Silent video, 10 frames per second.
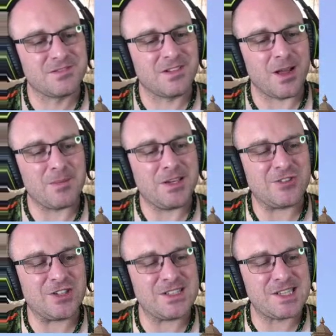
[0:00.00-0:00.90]
I mean,
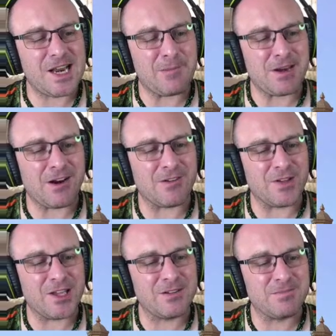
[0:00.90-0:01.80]
she snapped out
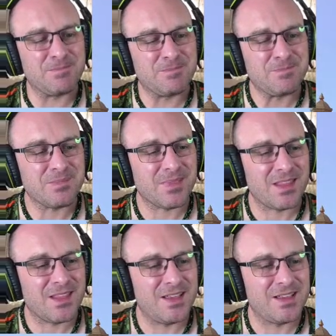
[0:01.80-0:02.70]
of it.
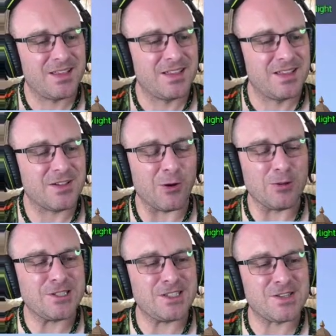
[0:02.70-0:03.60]

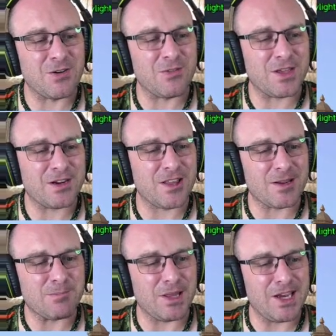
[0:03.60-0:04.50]
Goldie's over there,
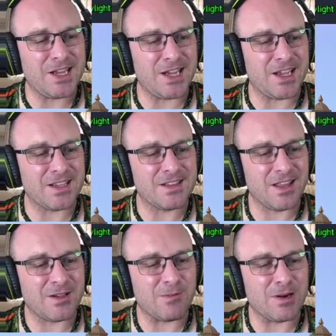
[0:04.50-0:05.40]
like, blinking.
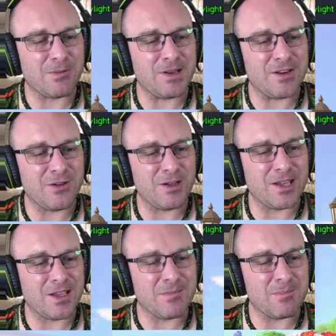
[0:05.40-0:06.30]
Like, what are we
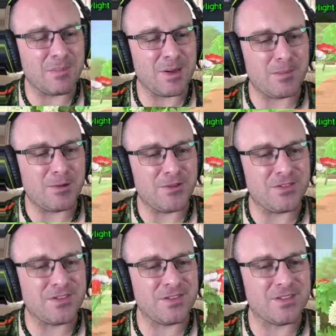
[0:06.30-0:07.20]
doing? And Bubbles
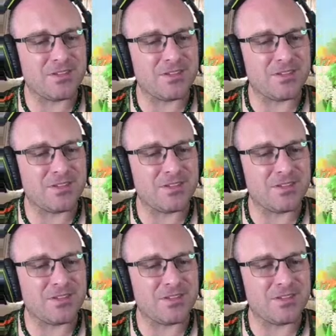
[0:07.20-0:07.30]
is... Oh.